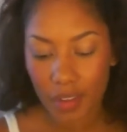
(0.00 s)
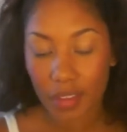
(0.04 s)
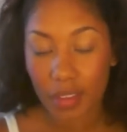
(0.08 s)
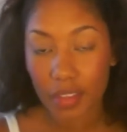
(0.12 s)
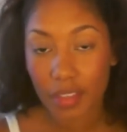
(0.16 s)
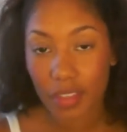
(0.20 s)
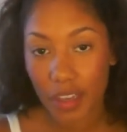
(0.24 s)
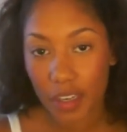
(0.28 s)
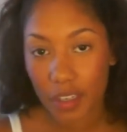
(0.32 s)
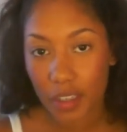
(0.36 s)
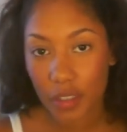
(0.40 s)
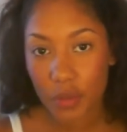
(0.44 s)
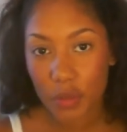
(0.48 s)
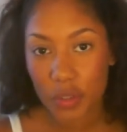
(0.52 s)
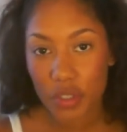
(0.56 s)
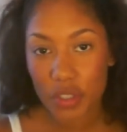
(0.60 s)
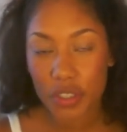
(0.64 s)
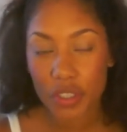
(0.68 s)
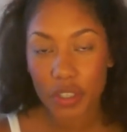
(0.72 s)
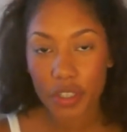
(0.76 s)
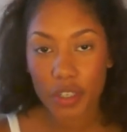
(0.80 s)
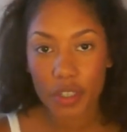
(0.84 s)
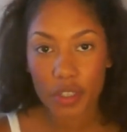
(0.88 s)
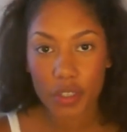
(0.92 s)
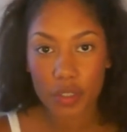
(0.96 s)
Then you
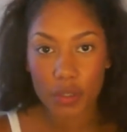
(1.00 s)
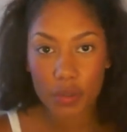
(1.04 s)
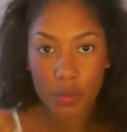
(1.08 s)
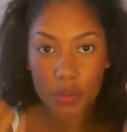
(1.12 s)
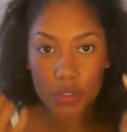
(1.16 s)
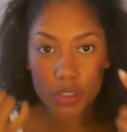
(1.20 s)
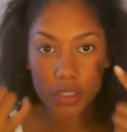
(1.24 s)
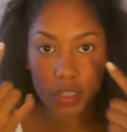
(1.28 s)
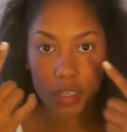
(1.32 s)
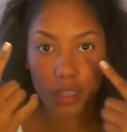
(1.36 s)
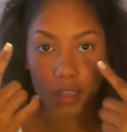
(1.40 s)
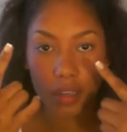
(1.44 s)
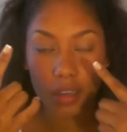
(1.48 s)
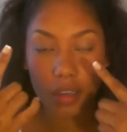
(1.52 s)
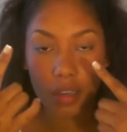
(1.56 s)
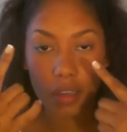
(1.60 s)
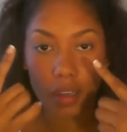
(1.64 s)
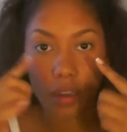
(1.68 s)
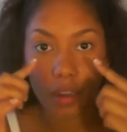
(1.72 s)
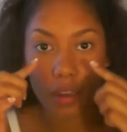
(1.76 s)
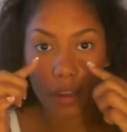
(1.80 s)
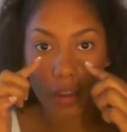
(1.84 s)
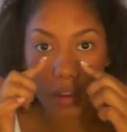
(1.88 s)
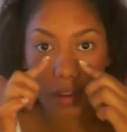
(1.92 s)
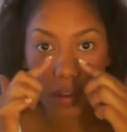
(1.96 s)
start using
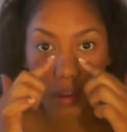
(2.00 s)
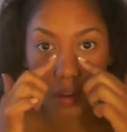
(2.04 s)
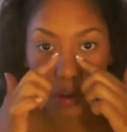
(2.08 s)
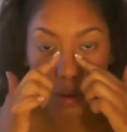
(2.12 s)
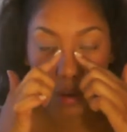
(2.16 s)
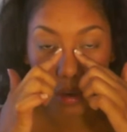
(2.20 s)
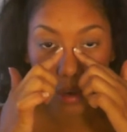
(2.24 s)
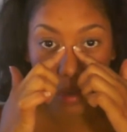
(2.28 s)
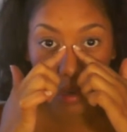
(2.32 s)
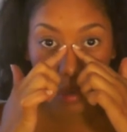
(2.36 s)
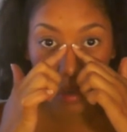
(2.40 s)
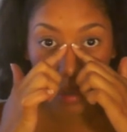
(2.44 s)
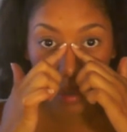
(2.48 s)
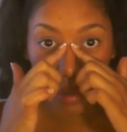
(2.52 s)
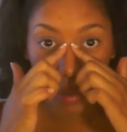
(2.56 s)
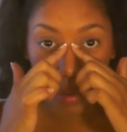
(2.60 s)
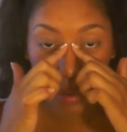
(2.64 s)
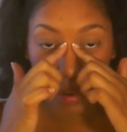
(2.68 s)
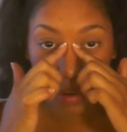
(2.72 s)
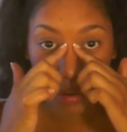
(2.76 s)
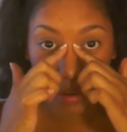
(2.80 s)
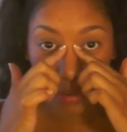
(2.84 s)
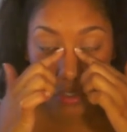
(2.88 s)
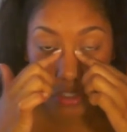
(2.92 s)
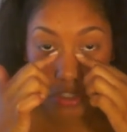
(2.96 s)

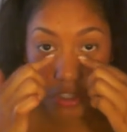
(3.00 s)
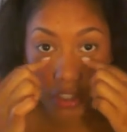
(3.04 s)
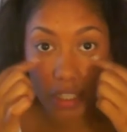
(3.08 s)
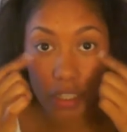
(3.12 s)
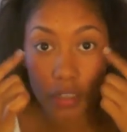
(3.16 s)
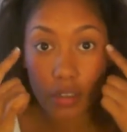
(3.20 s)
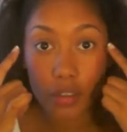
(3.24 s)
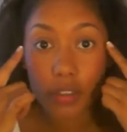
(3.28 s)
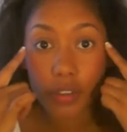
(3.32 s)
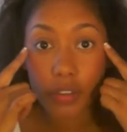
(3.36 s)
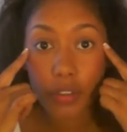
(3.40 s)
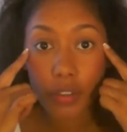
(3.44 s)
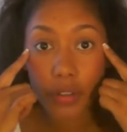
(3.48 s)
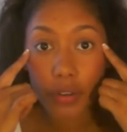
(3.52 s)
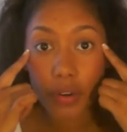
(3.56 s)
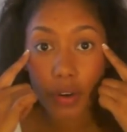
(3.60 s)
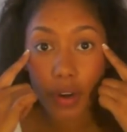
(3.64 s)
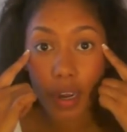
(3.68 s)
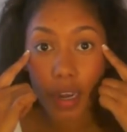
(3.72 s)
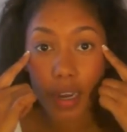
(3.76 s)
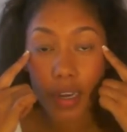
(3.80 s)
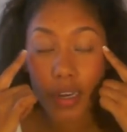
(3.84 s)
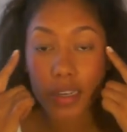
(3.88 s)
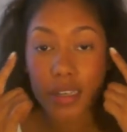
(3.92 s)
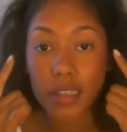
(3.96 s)
concealer under
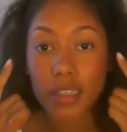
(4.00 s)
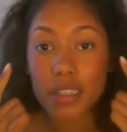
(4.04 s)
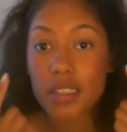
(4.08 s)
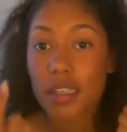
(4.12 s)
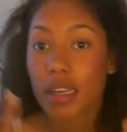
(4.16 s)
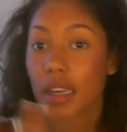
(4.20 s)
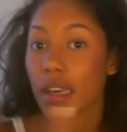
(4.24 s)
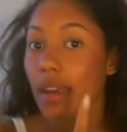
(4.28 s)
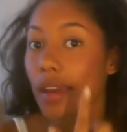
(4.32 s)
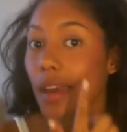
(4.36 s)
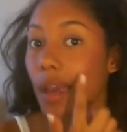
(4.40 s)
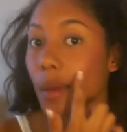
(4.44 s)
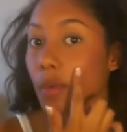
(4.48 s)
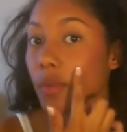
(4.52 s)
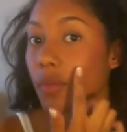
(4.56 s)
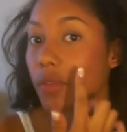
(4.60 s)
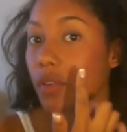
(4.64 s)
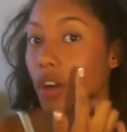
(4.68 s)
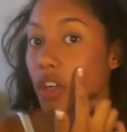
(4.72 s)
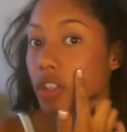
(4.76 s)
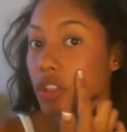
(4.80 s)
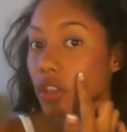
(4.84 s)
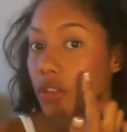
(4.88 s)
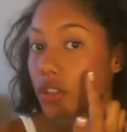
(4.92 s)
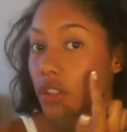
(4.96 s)
your eyes and
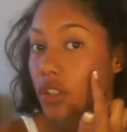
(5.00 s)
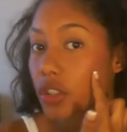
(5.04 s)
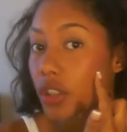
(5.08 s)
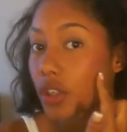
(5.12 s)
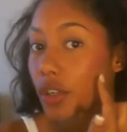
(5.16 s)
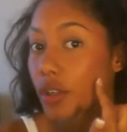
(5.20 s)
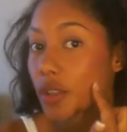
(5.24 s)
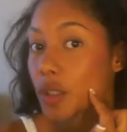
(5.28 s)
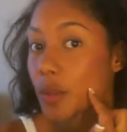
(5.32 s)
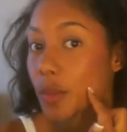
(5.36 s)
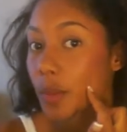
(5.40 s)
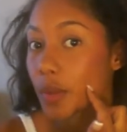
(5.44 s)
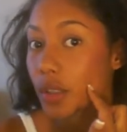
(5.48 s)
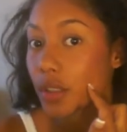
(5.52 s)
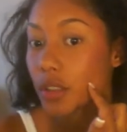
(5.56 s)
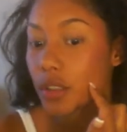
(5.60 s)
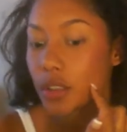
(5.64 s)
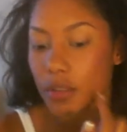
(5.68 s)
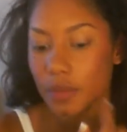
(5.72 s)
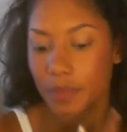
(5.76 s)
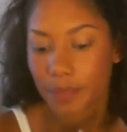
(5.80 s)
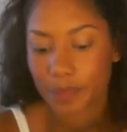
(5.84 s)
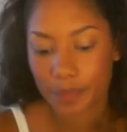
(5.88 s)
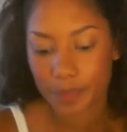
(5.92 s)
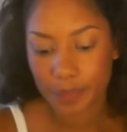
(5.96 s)
camouflage on the dark spots.